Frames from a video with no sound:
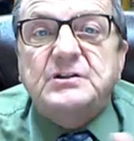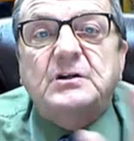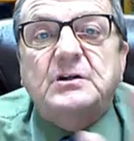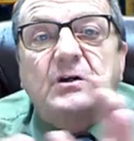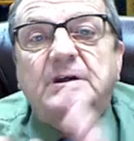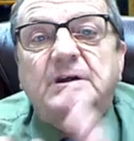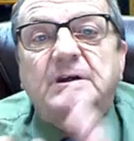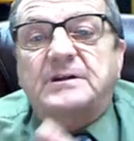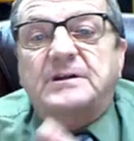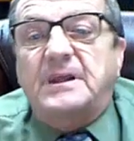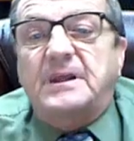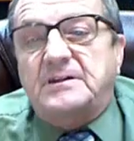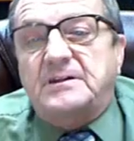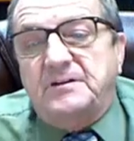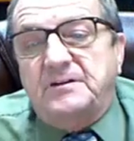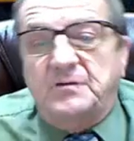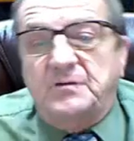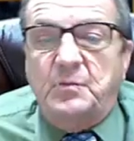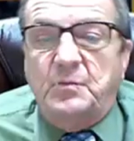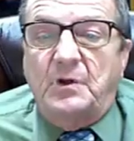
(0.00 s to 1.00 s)
look at that
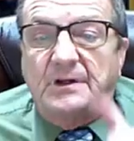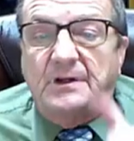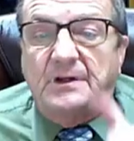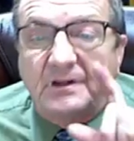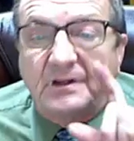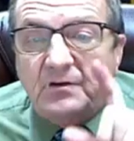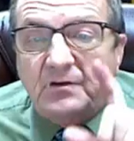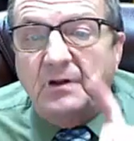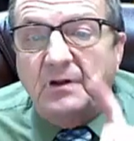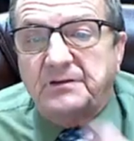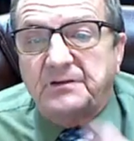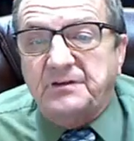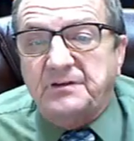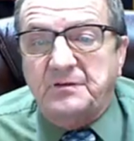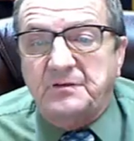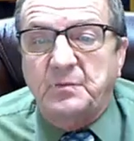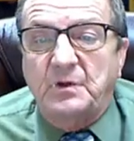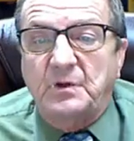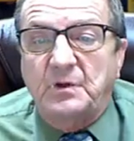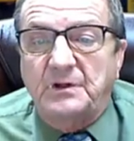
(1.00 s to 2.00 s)
disability. That's all
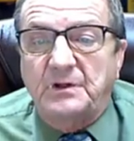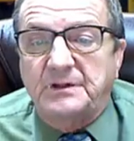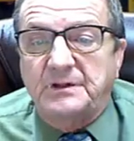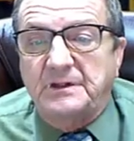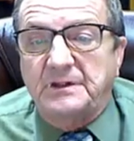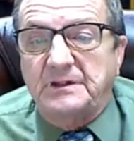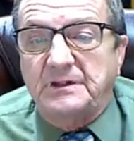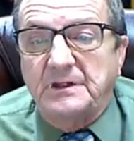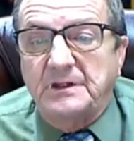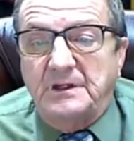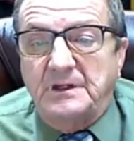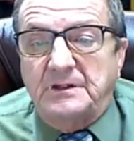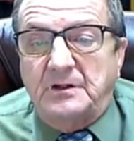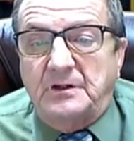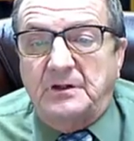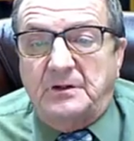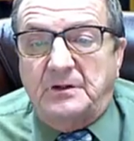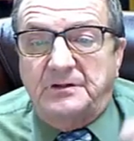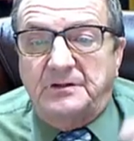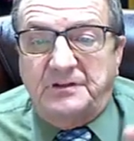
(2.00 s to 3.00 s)
disability.
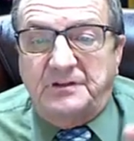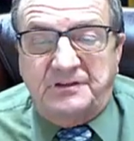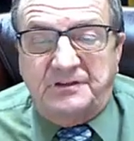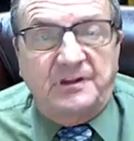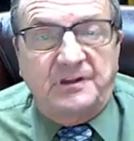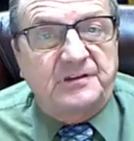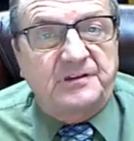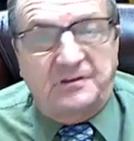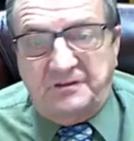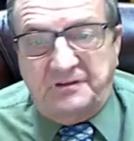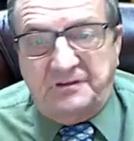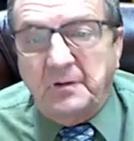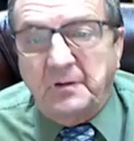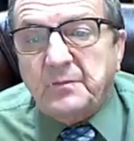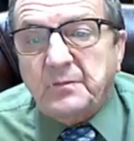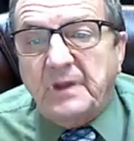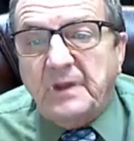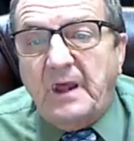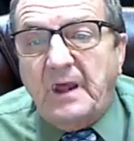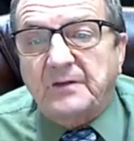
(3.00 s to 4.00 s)
It just says there's
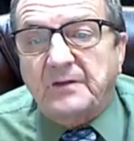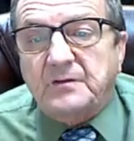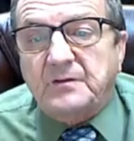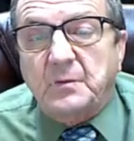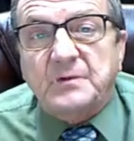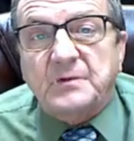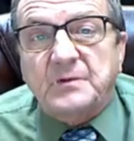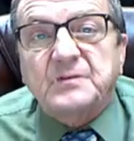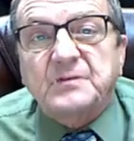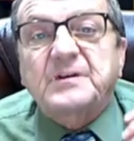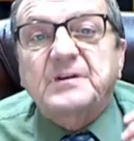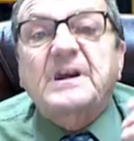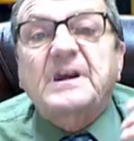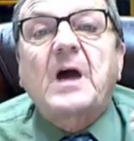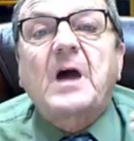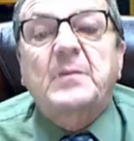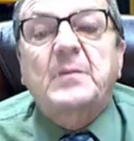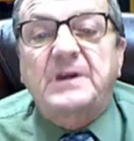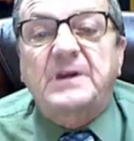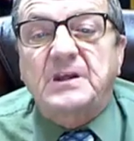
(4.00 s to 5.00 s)
something out there, but there's a
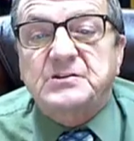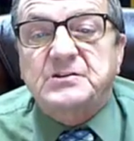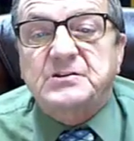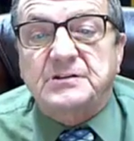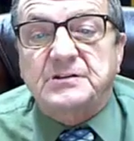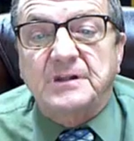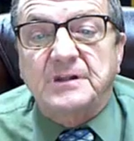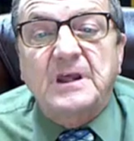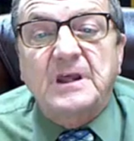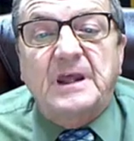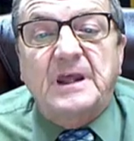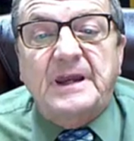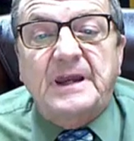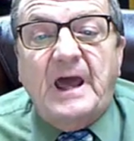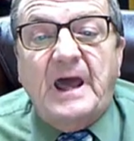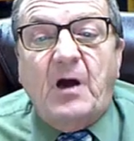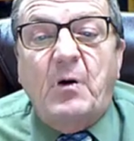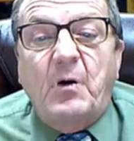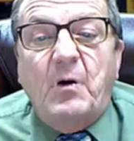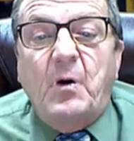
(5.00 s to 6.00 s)
combination.
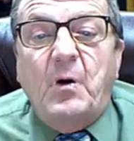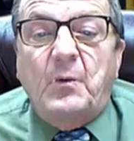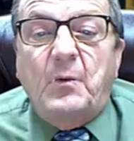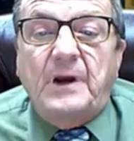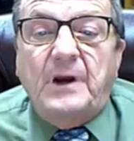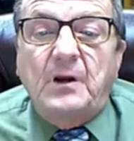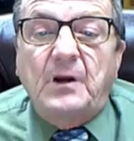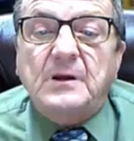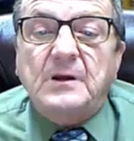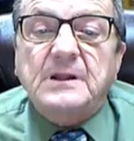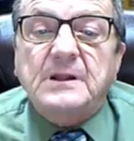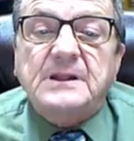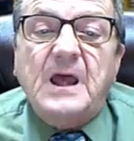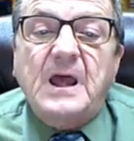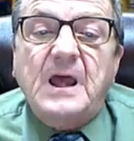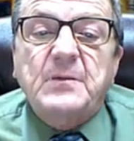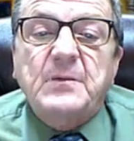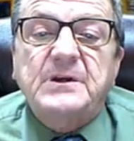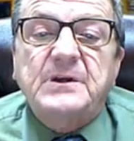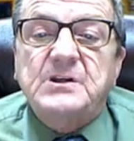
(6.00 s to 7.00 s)
Now, when I look at
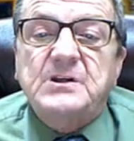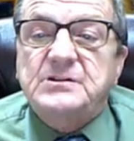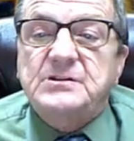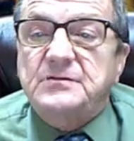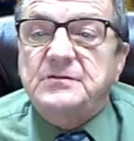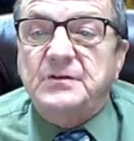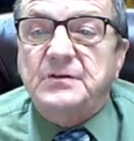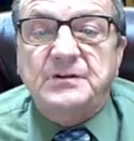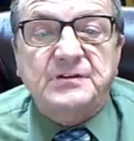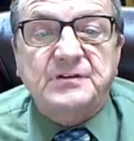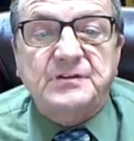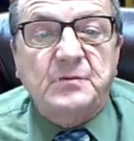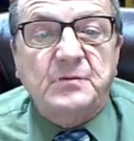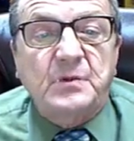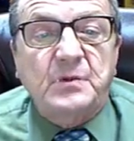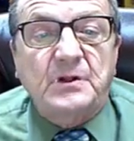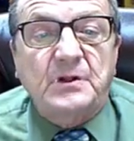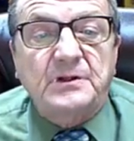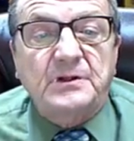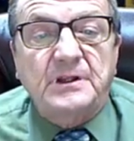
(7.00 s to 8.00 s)
accommodations for
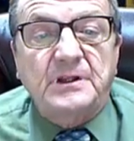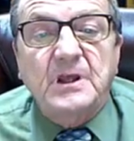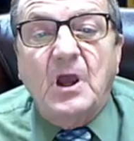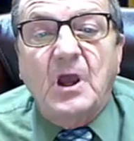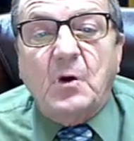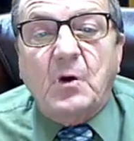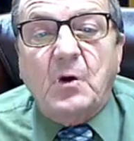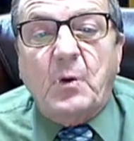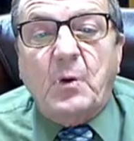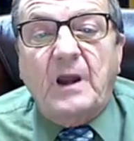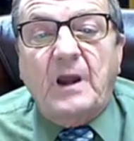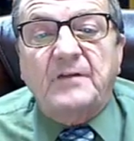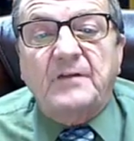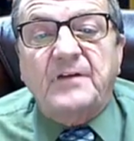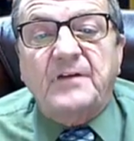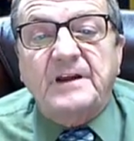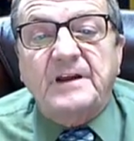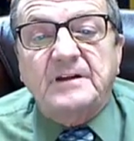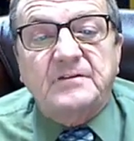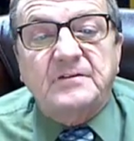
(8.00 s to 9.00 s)
disability,
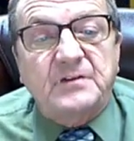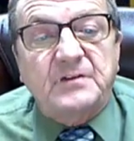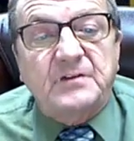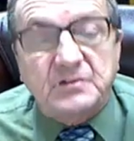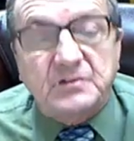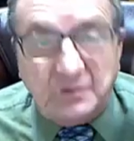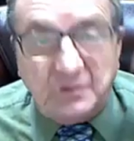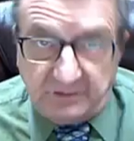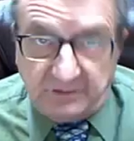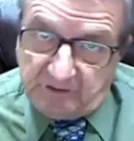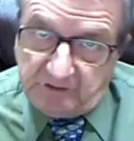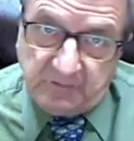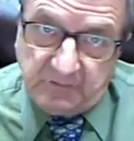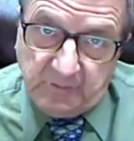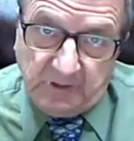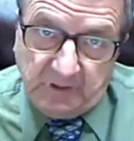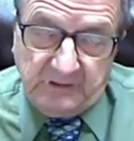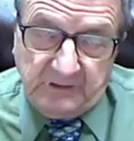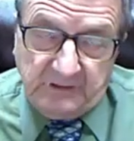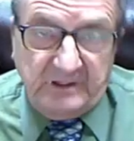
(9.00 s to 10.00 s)
qualified individual with
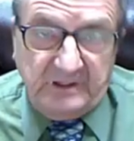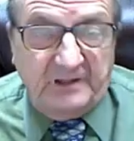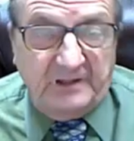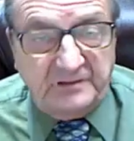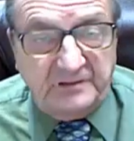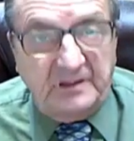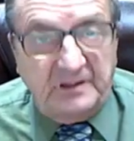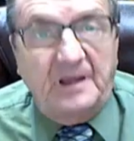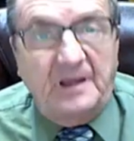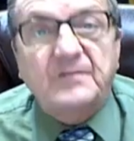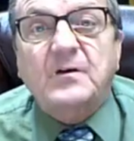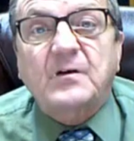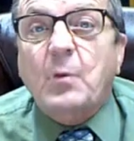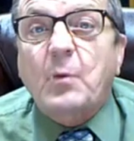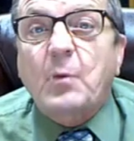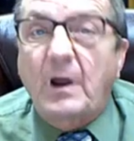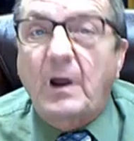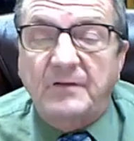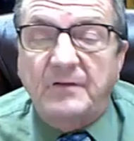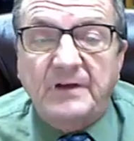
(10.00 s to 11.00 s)
disability has to have a
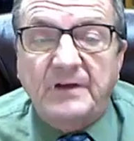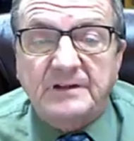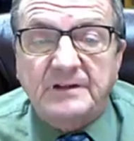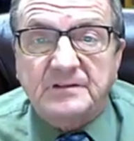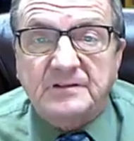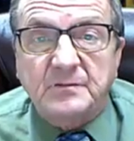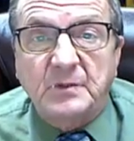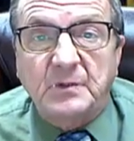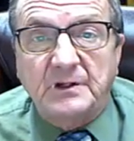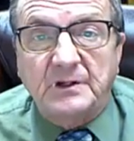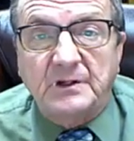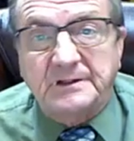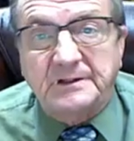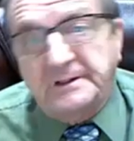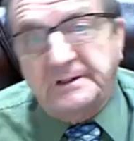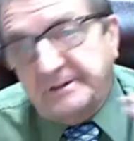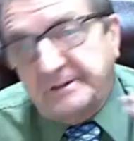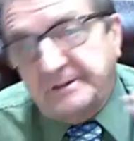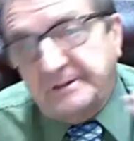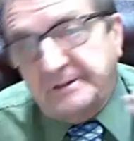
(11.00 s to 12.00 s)
qualified disability
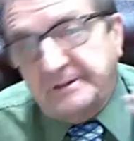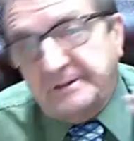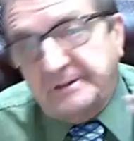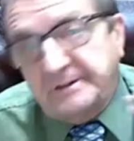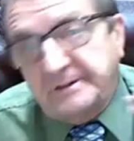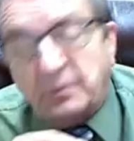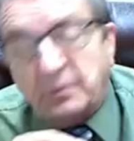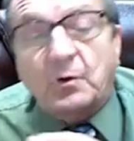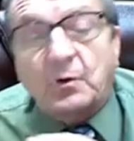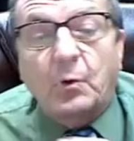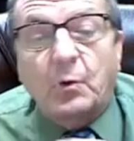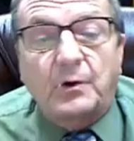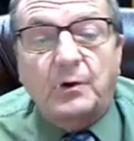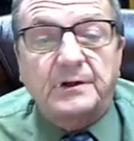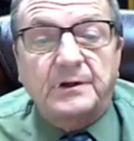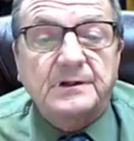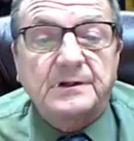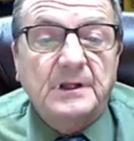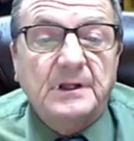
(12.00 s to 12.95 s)
that is recorded,